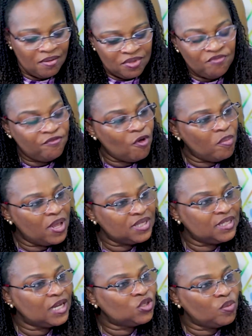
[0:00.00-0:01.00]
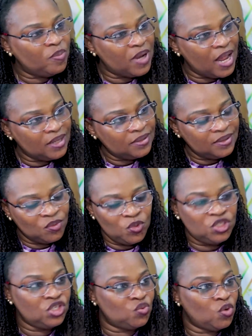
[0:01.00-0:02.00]
the formal sector plan,
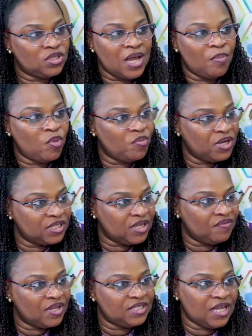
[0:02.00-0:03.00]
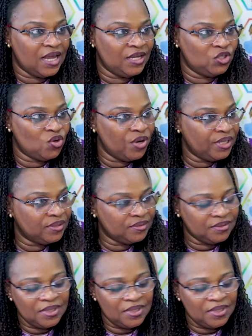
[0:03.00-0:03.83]
which is what our public servants are enjoying,